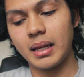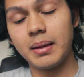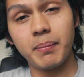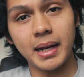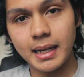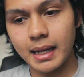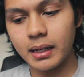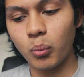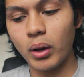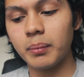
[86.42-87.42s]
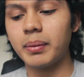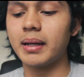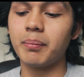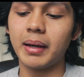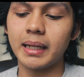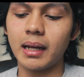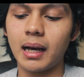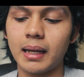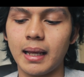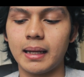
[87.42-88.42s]
It might end up well, but it might
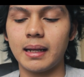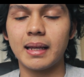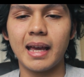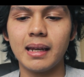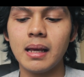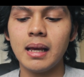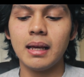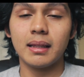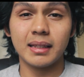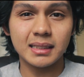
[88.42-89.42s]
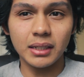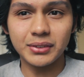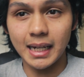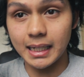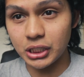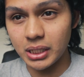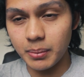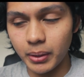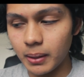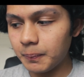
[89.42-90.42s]
not. And again, this stuff's getting
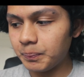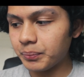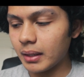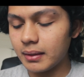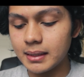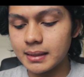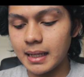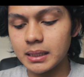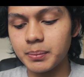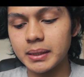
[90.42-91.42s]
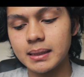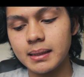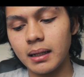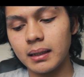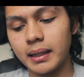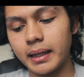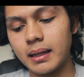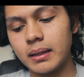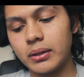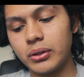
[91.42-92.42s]
cheaper these days, but still,
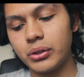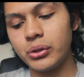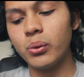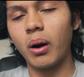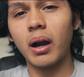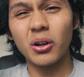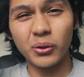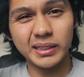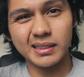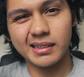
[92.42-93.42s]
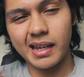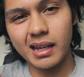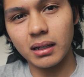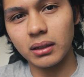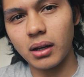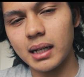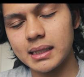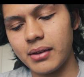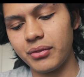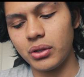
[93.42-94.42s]
like, you are going to take a
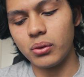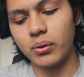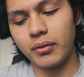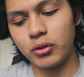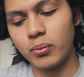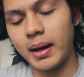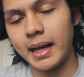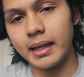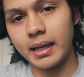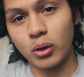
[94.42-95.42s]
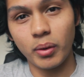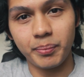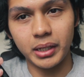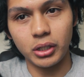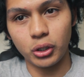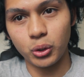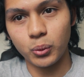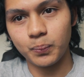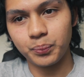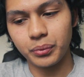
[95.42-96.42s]
loss if you buy equipment
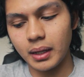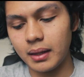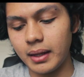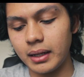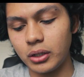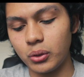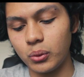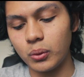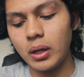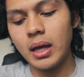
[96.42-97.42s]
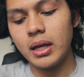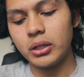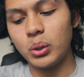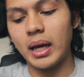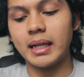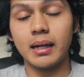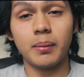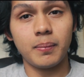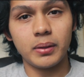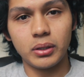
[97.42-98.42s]
new and then you ended
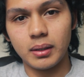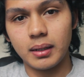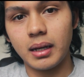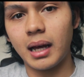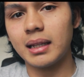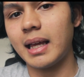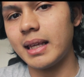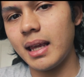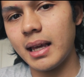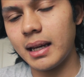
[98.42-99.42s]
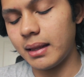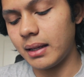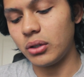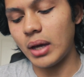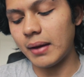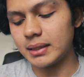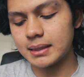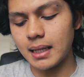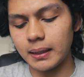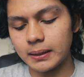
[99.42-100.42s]
up not liking it and then you have to
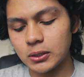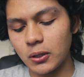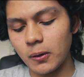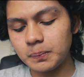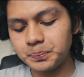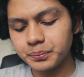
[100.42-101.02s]
sell it. So